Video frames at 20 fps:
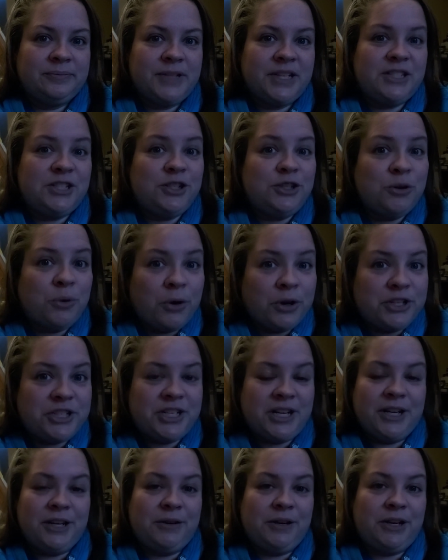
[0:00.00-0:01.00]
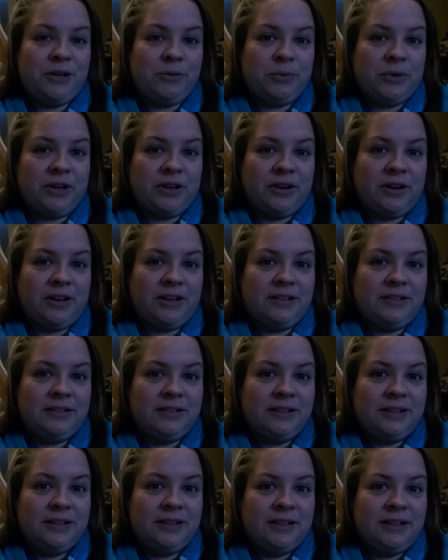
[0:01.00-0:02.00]
It's your shit you need to work on.
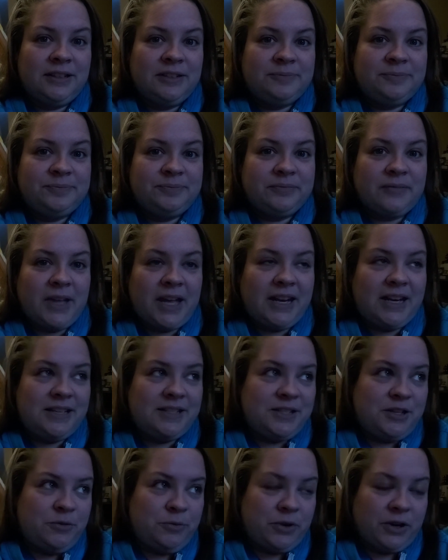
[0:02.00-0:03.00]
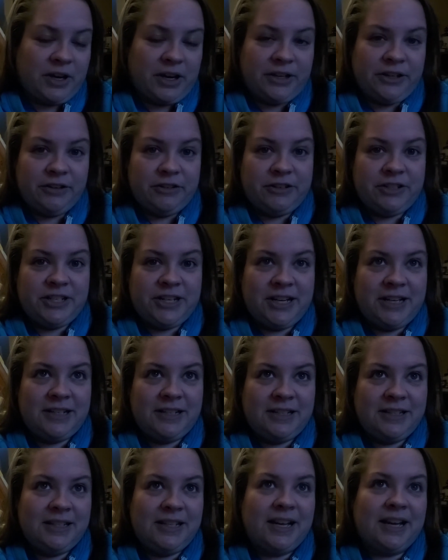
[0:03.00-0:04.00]
And as you work on your
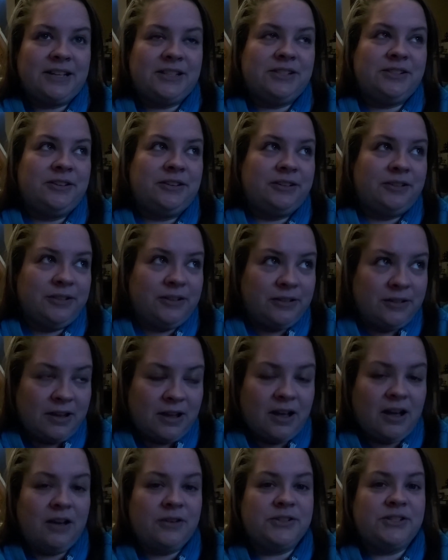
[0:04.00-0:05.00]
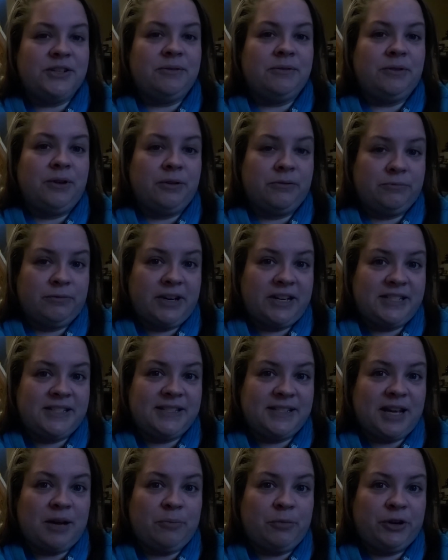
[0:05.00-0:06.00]
shit, the external also
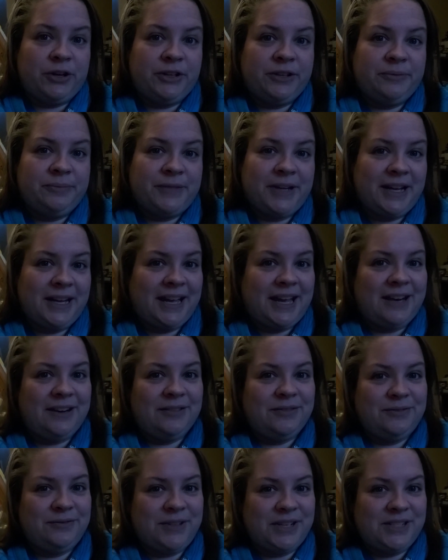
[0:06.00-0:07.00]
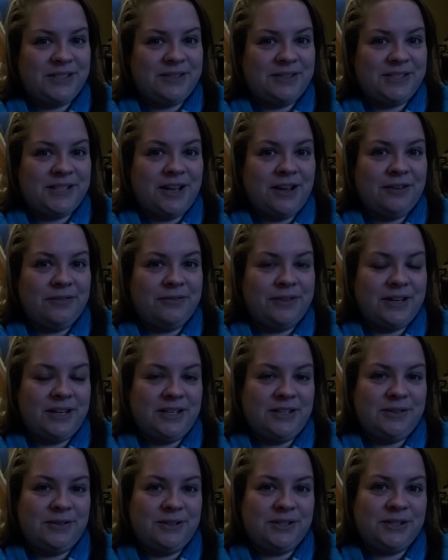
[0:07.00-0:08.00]
raises upward. Again, fix yourself, and
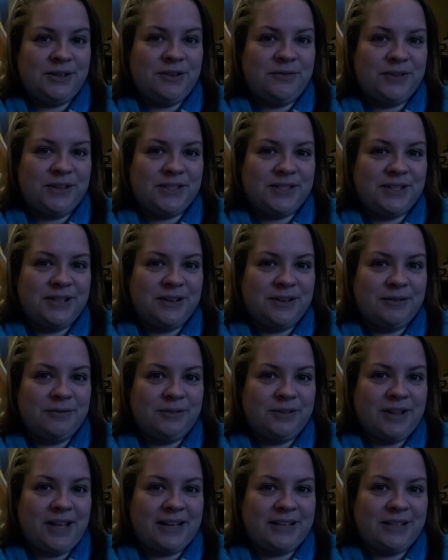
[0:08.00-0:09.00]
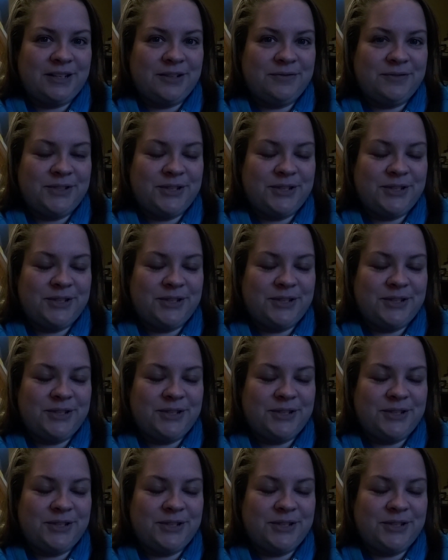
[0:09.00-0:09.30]
in doing so, you fix the collective.